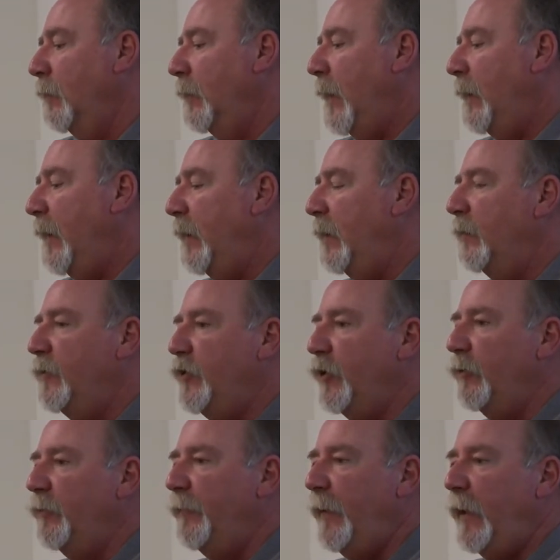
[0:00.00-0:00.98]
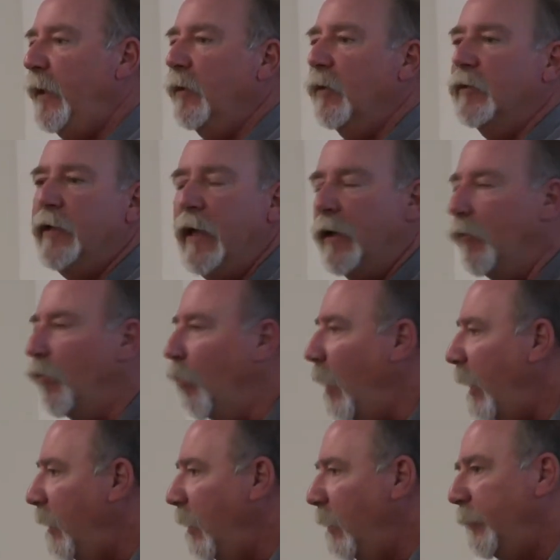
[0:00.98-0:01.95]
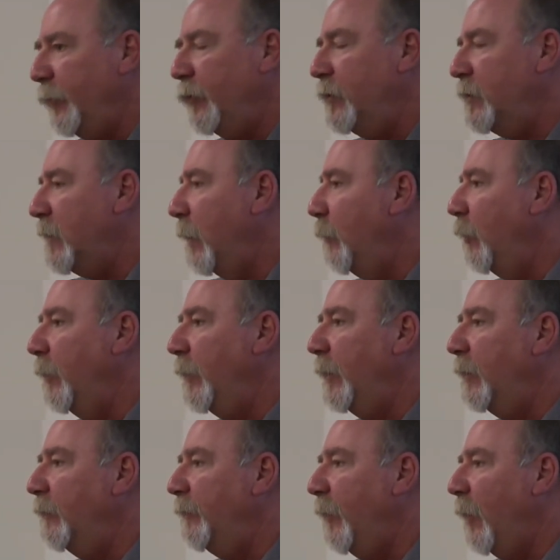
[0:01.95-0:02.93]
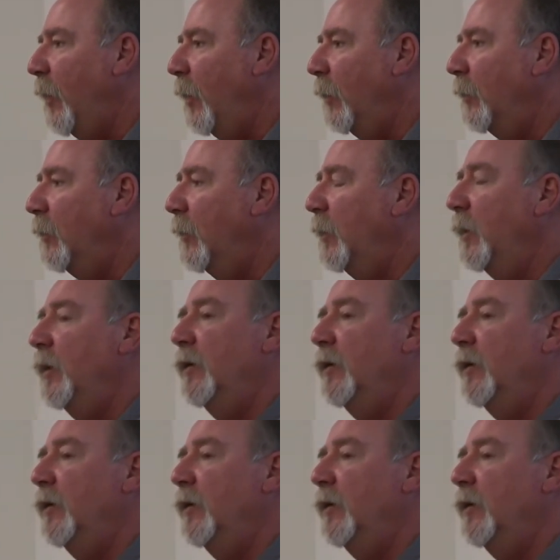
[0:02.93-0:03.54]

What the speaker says: That end of June feeding will take them right on through summer and into fall.